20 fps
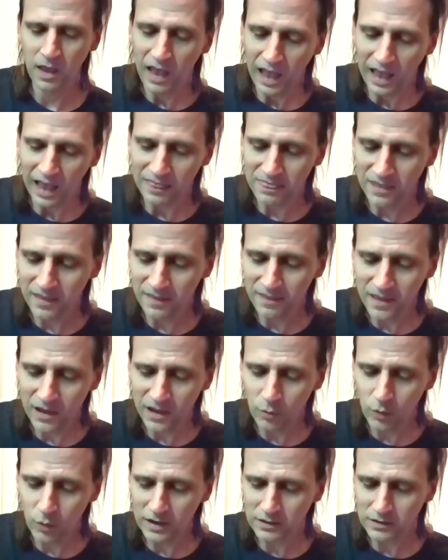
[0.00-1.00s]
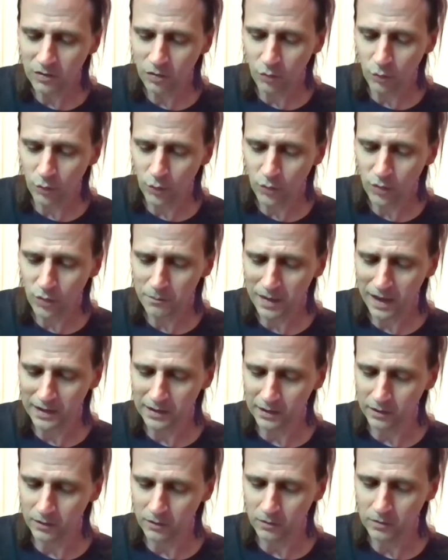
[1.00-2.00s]
And then they went through the
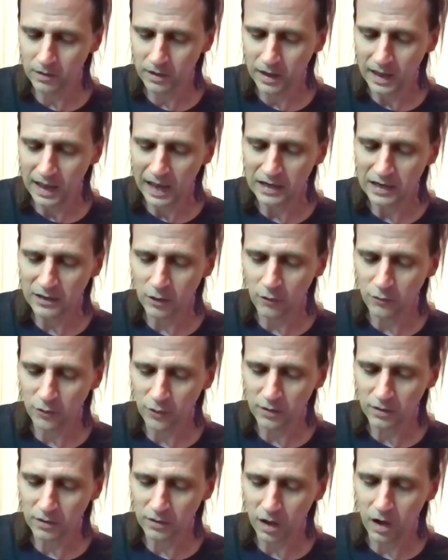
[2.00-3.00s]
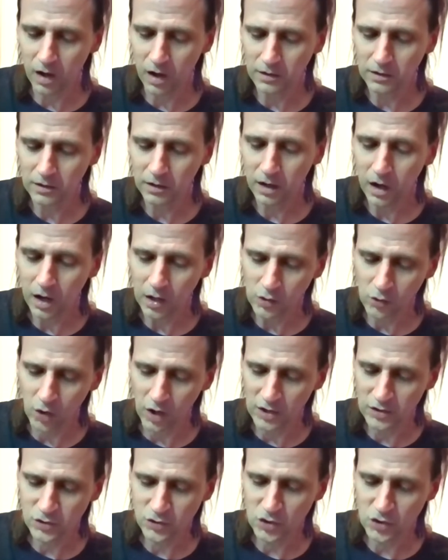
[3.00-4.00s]
meadow and over the log,
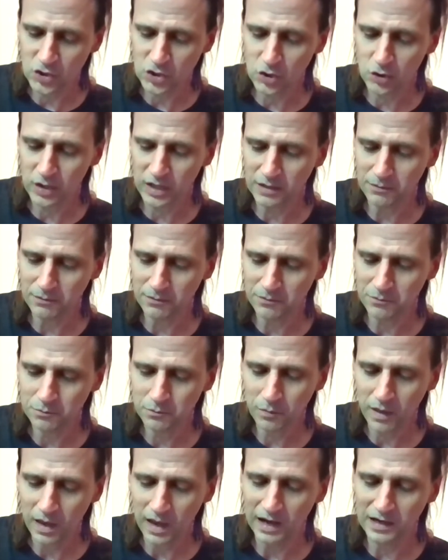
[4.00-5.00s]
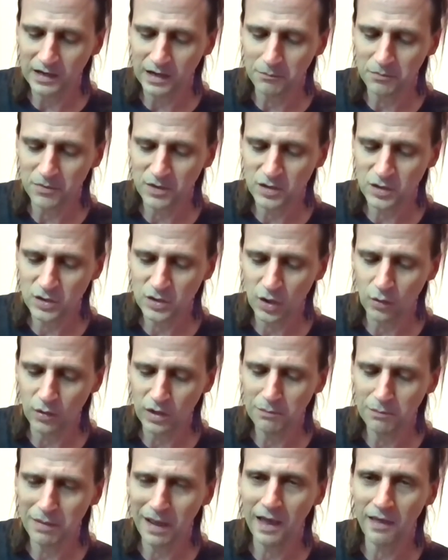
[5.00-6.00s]
across the stream, and up the
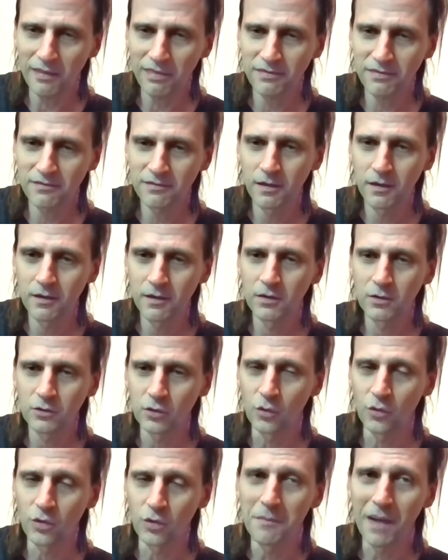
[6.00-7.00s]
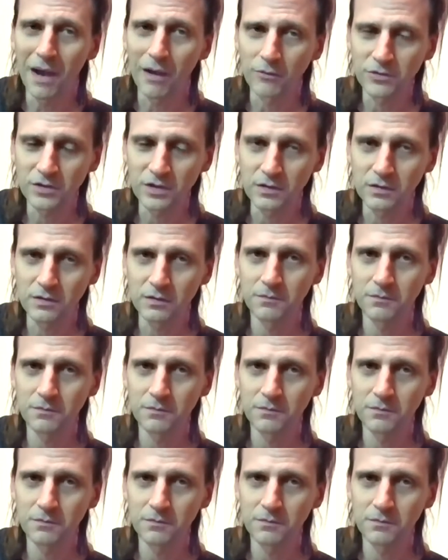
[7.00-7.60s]
stony path to the mountain.